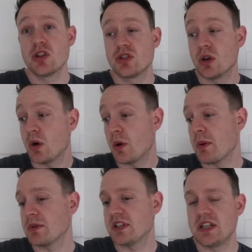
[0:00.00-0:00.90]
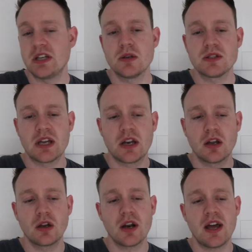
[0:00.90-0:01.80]
So I went with the Tito's
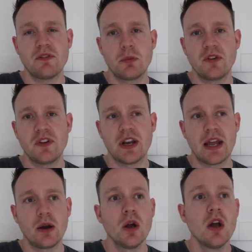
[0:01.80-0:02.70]
and I'm going to have a bit of it now.